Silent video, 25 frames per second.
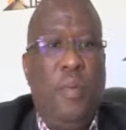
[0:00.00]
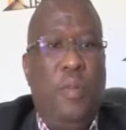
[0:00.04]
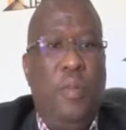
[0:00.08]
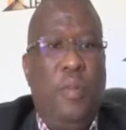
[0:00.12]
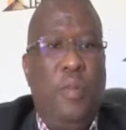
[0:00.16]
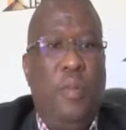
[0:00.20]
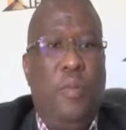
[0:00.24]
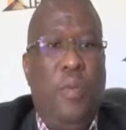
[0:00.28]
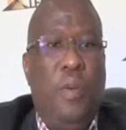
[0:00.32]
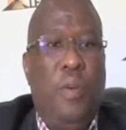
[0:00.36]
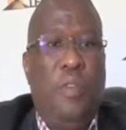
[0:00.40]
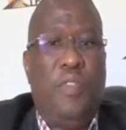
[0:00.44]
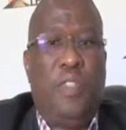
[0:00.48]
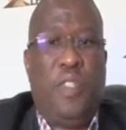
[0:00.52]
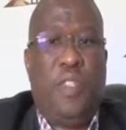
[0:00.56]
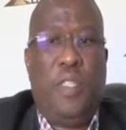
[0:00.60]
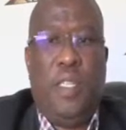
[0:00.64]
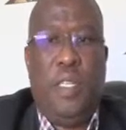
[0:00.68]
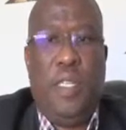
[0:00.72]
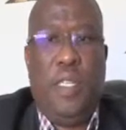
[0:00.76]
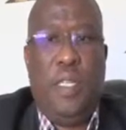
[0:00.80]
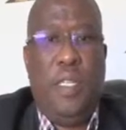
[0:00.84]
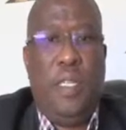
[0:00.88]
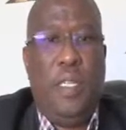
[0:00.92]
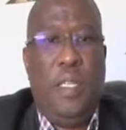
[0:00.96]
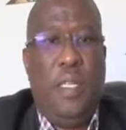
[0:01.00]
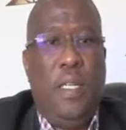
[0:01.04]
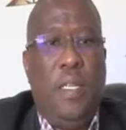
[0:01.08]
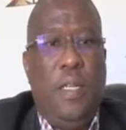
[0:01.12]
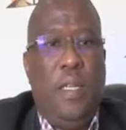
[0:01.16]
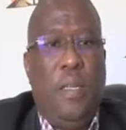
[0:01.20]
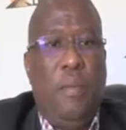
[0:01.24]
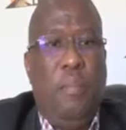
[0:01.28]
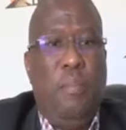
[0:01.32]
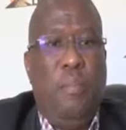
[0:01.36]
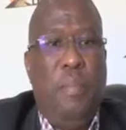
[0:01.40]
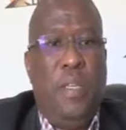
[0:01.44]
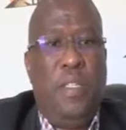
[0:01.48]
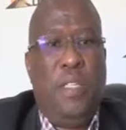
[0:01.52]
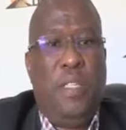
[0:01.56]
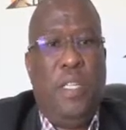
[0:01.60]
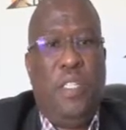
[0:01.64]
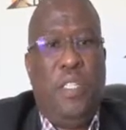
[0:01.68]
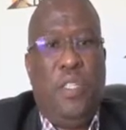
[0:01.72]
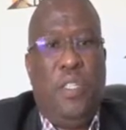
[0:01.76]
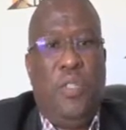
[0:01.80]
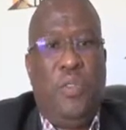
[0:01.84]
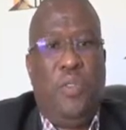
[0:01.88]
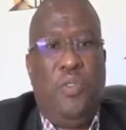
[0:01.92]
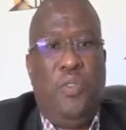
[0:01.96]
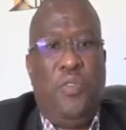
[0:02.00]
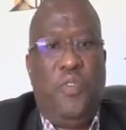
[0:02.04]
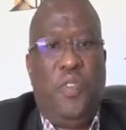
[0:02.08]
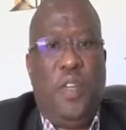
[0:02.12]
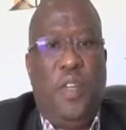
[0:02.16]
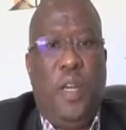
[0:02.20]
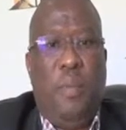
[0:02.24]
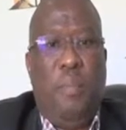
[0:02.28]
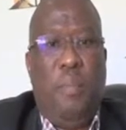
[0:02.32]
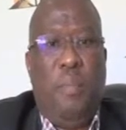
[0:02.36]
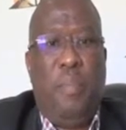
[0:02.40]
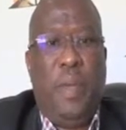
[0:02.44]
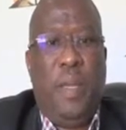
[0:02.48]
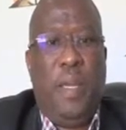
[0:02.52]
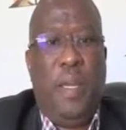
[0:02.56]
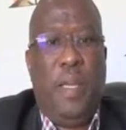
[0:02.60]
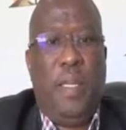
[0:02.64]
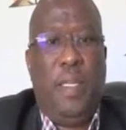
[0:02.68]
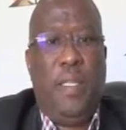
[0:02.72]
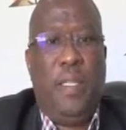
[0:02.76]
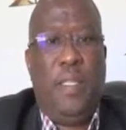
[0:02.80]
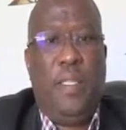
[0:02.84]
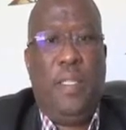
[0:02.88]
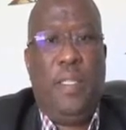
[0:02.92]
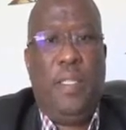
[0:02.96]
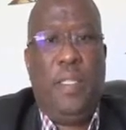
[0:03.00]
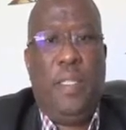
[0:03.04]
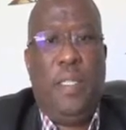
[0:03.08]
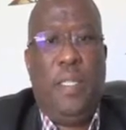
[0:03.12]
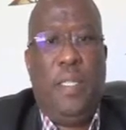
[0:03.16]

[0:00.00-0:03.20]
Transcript: we have seen messages of campaign